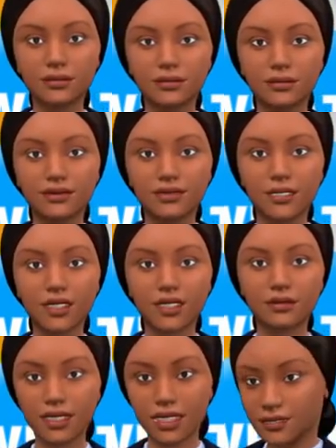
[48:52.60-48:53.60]
Please
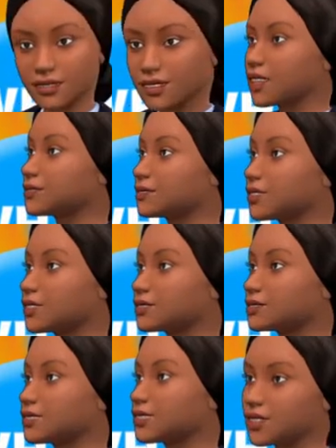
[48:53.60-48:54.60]
post only one
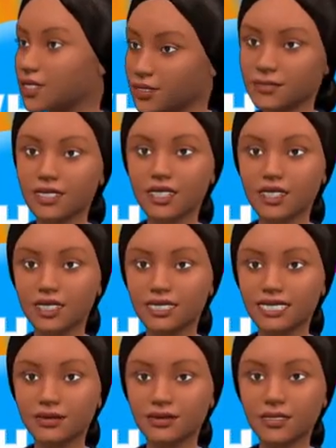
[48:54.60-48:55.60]
question at a time, and
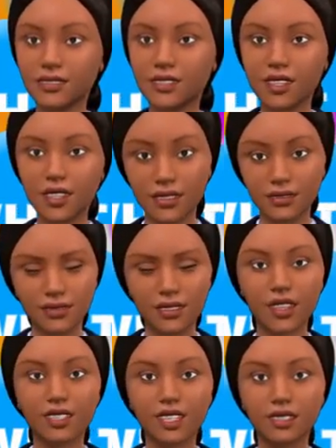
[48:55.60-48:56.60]
make it as detailed as
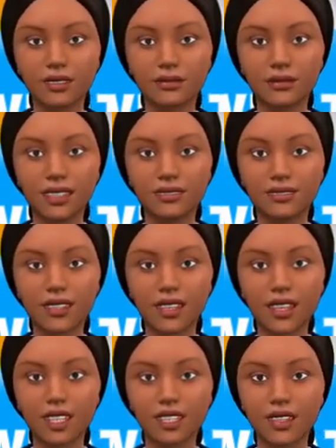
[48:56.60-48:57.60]
possible so that Dr.
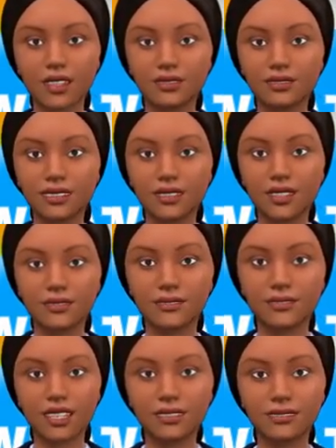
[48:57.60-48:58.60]
Philip has no
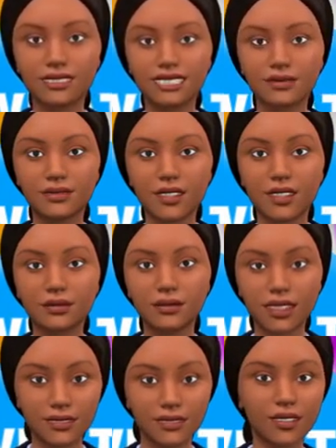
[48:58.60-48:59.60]
problem in understanding
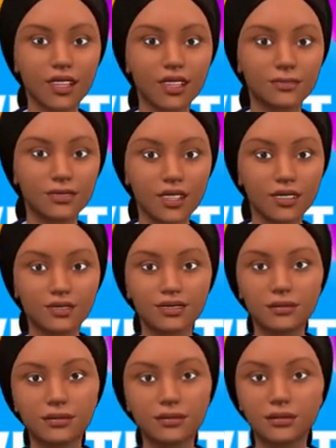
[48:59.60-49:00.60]
exactly what you
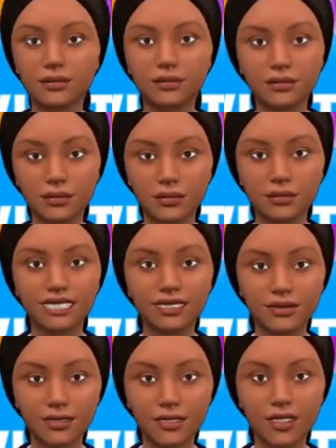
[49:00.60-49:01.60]
mean.
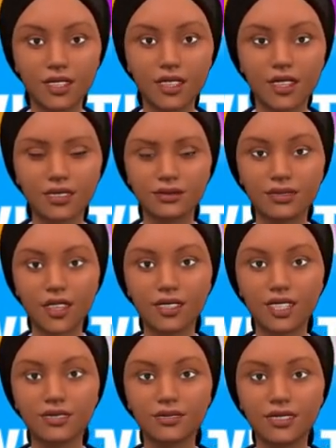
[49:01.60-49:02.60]
Also, please encourage
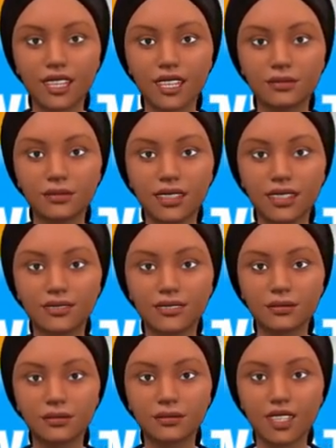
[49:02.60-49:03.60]
this ministry by
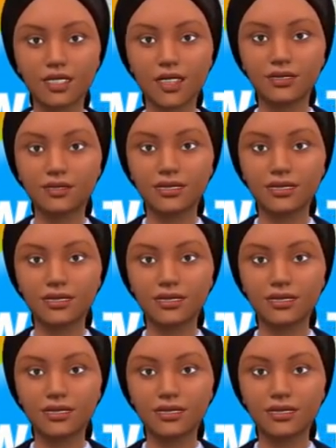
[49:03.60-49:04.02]
subscribing to